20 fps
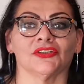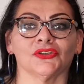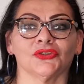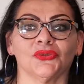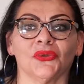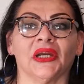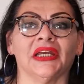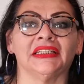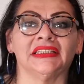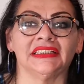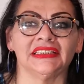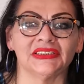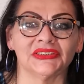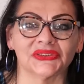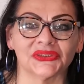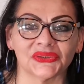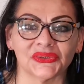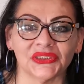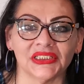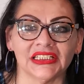
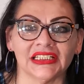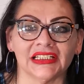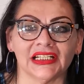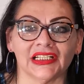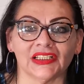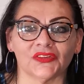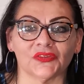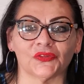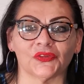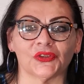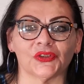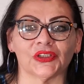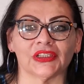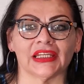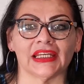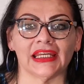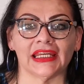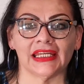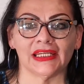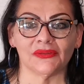23 is for
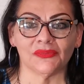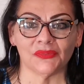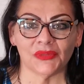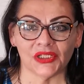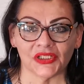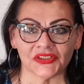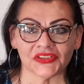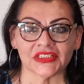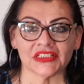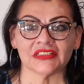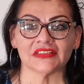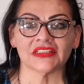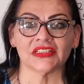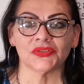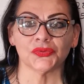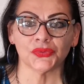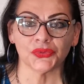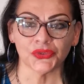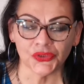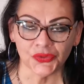the
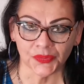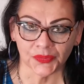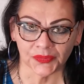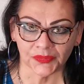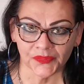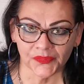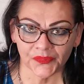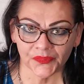emergency room.